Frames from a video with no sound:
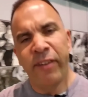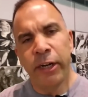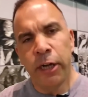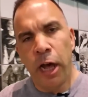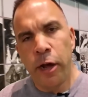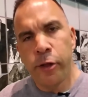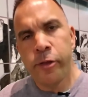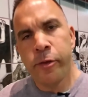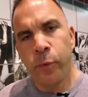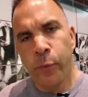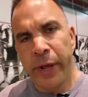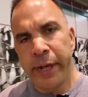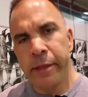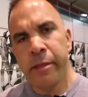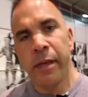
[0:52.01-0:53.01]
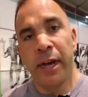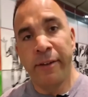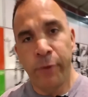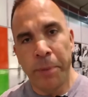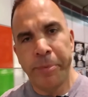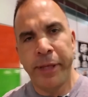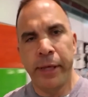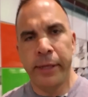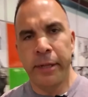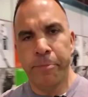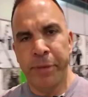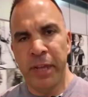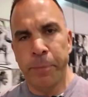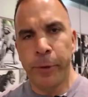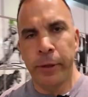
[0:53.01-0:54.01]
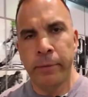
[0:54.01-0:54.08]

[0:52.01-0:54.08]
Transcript: a lost race of reptilian people.